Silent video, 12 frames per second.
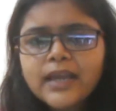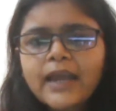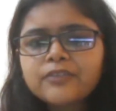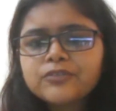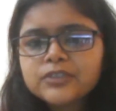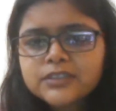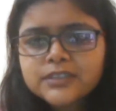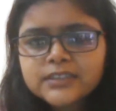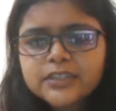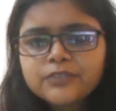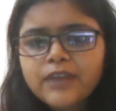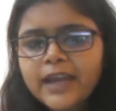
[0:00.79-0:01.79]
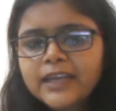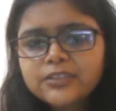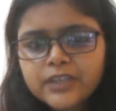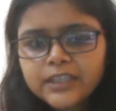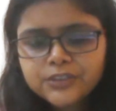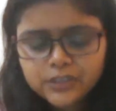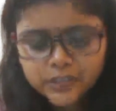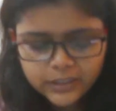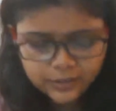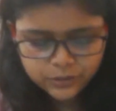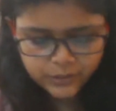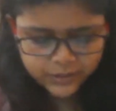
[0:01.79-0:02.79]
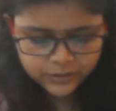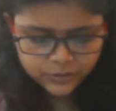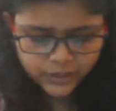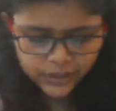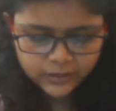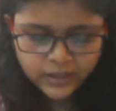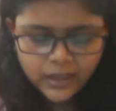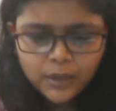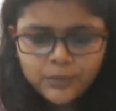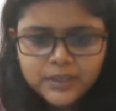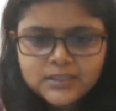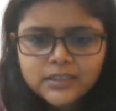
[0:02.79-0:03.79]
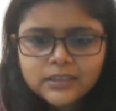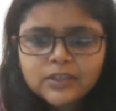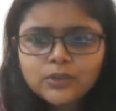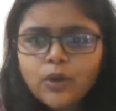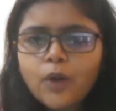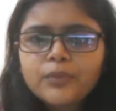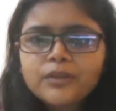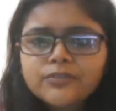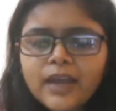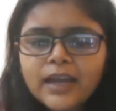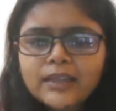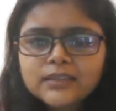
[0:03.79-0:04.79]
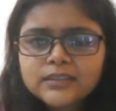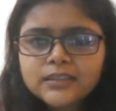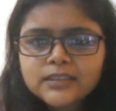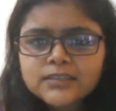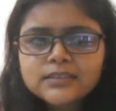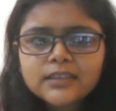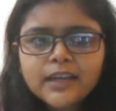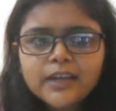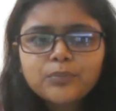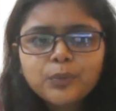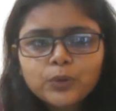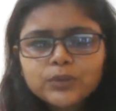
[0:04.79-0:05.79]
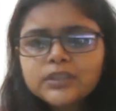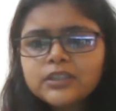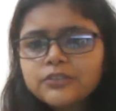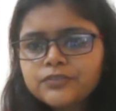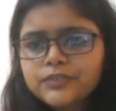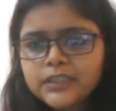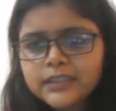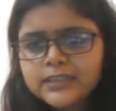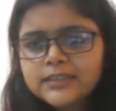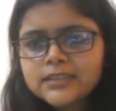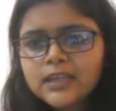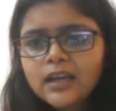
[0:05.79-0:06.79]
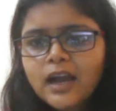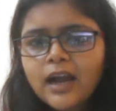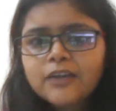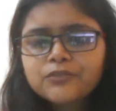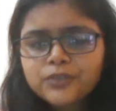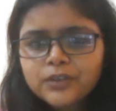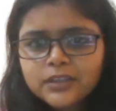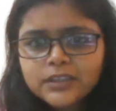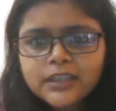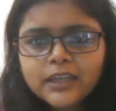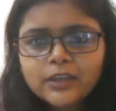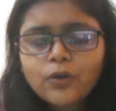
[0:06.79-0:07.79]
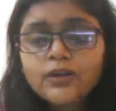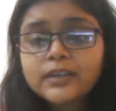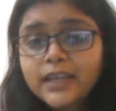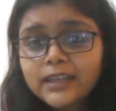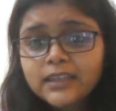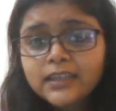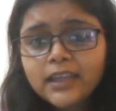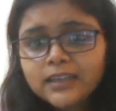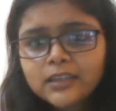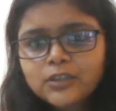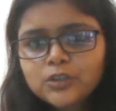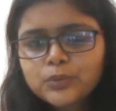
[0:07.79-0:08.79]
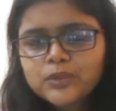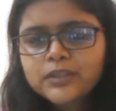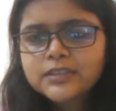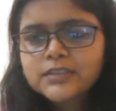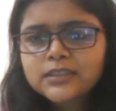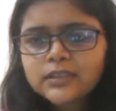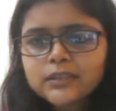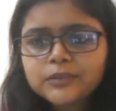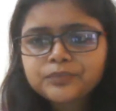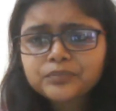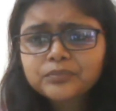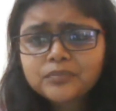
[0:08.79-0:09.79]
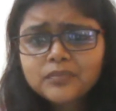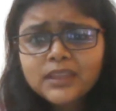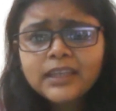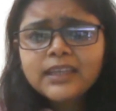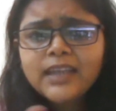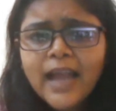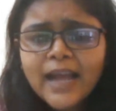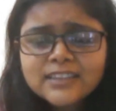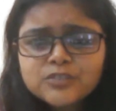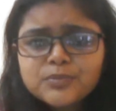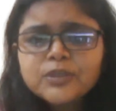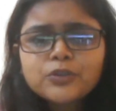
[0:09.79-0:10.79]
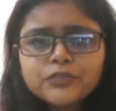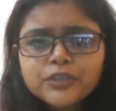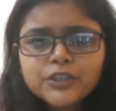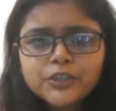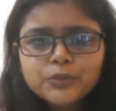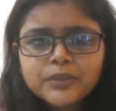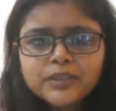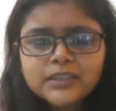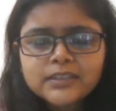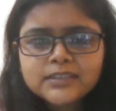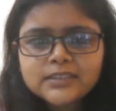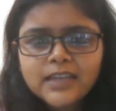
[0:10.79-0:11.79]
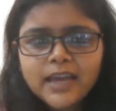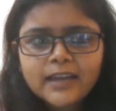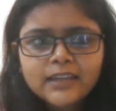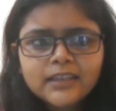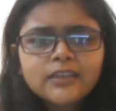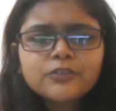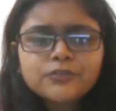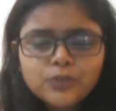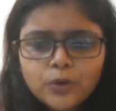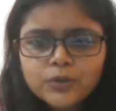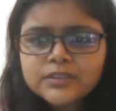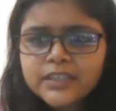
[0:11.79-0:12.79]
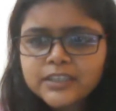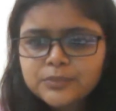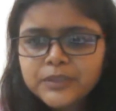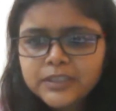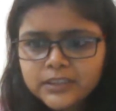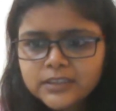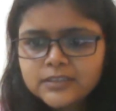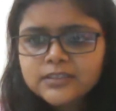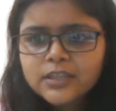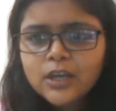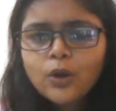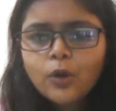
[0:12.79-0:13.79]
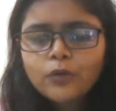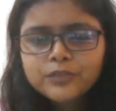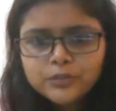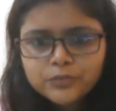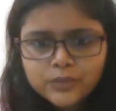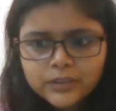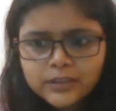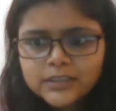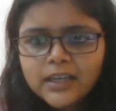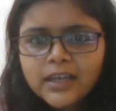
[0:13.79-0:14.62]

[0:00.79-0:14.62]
diverse and wide-ranging interests, right? But still, the common factor is that both the fields are working or dedicated towards the enhancement of the human understanding and of course the experience of the world,